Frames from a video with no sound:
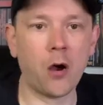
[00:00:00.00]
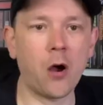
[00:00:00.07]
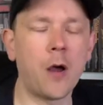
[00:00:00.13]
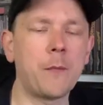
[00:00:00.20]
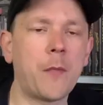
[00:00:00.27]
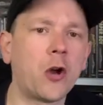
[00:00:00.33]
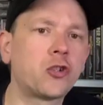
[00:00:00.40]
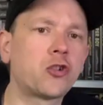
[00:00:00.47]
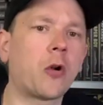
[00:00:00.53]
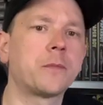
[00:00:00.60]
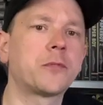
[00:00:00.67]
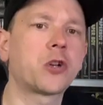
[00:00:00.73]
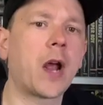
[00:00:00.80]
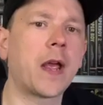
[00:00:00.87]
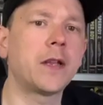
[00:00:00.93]
um, I
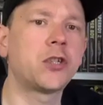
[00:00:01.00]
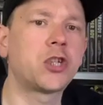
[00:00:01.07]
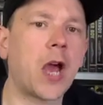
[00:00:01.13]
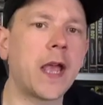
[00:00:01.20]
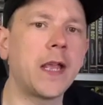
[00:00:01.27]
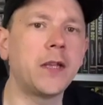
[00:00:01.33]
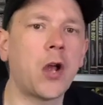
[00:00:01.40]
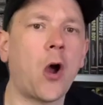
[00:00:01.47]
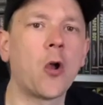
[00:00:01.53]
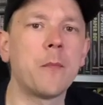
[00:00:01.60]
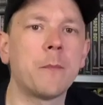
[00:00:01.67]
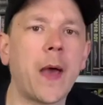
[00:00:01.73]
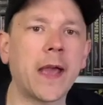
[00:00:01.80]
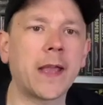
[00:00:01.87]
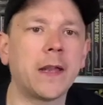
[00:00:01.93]
dropped Jade
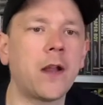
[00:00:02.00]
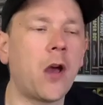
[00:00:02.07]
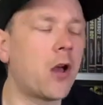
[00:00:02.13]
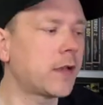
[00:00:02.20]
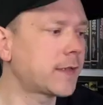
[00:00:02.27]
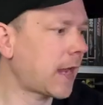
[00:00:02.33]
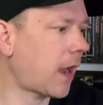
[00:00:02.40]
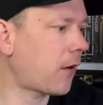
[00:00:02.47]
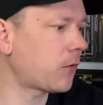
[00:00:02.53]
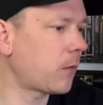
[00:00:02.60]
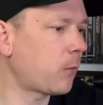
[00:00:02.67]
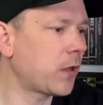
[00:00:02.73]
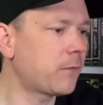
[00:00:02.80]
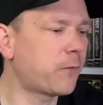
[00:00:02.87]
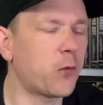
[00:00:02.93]
home back in her town,
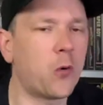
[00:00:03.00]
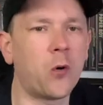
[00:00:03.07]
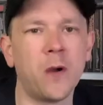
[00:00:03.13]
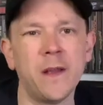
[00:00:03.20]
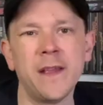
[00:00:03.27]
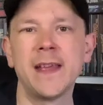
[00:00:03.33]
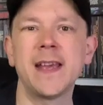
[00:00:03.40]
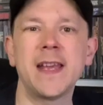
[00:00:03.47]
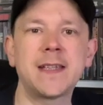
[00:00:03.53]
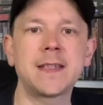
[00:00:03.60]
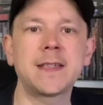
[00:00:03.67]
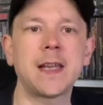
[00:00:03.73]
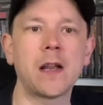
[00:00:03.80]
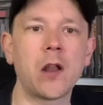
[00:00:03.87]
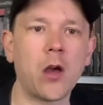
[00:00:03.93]
and we thought it's
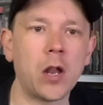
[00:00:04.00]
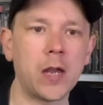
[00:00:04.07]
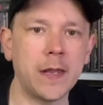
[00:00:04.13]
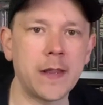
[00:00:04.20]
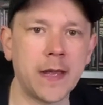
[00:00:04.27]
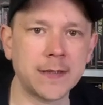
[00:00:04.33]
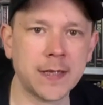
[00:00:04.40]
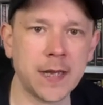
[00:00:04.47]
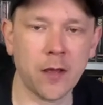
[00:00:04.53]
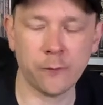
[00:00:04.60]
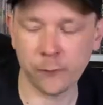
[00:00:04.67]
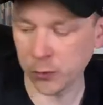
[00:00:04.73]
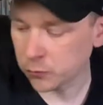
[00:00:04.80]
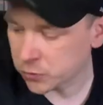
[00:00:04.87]
still early. Let's hit a few